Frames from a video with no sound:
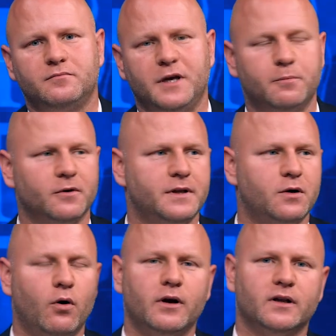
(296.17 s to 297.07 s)
People in
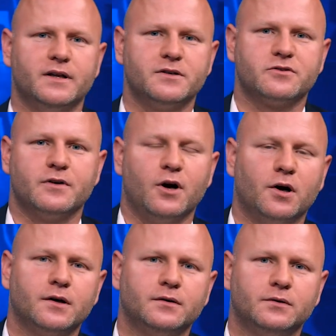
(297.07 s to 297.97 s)
the oil industry
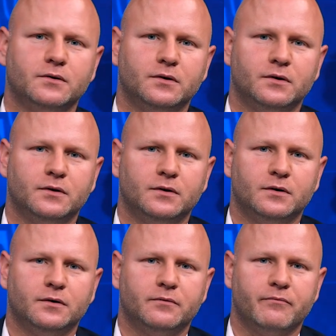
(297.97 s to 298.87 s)
are.
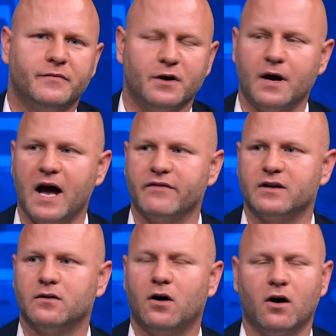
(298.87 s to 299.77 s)
They're
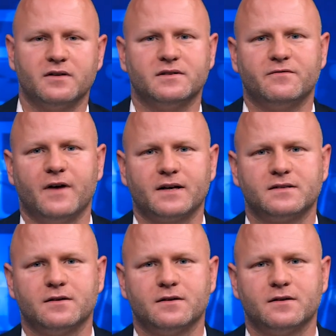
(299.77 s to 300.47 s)
having heart defects.